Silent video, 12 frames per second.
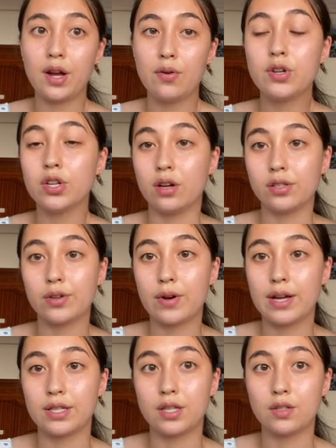which also
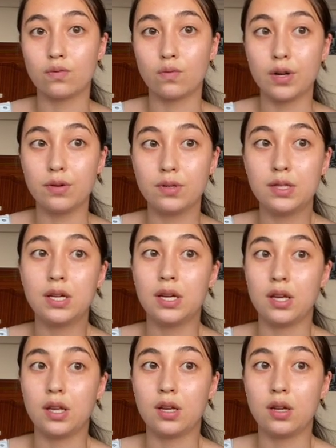has its roots
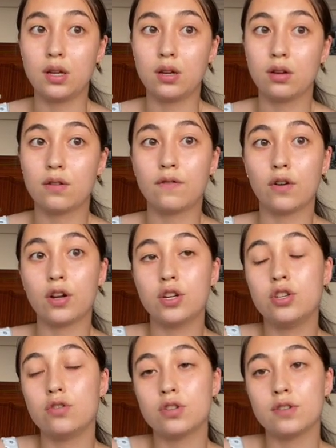in converted
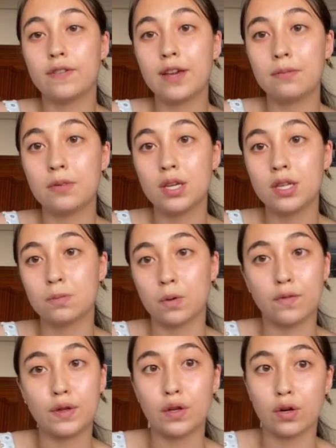Jewish families
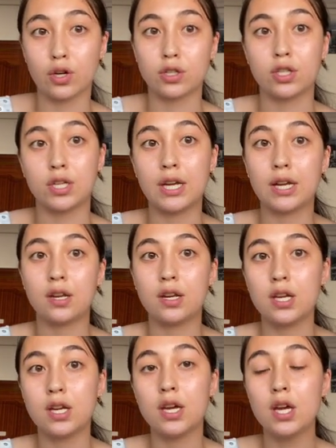proving their
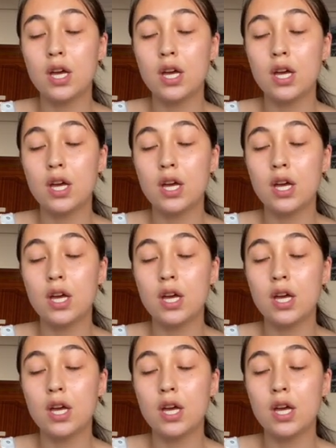Christianity